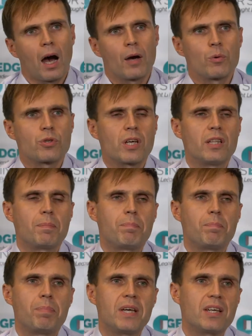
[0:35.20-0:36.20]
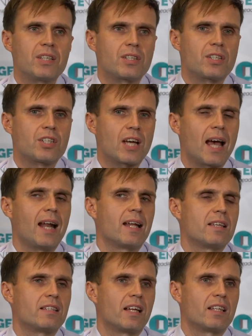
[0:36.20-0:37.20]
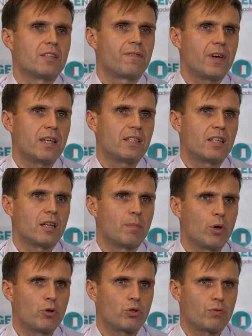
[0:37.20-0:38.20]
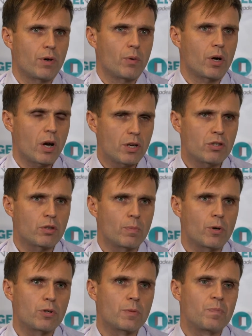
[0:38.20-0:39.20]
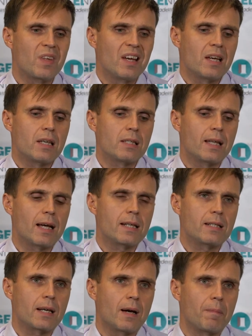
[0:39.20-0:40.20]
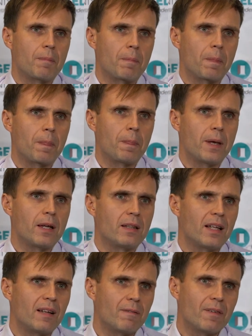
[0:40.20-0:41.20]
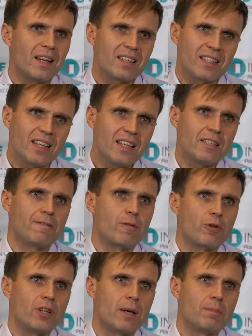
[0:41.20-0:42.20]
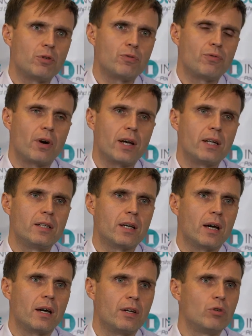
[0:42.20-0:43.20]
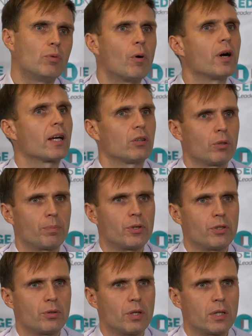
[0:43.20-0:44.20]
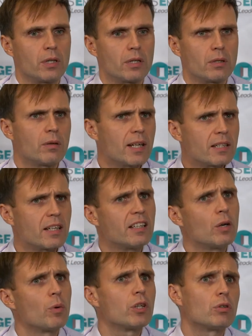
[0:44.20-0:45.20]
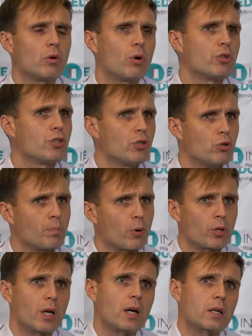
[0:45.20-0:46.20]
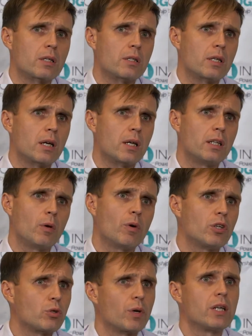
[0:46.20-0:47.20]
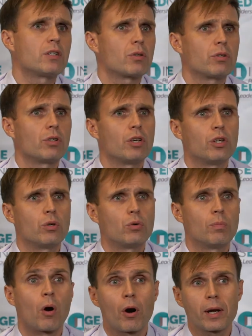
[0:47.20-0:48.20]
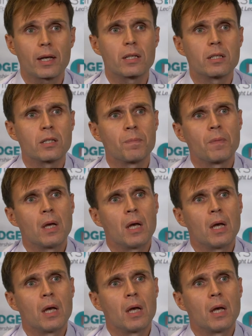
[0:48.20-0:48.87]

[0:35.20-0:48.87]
I would say the biggest challenge that is facing most of our customers is that uh, they, it's easy for them to find uh, new market opportunities. Now, let's say they want to launch new products, uh, they want to enter the new markets,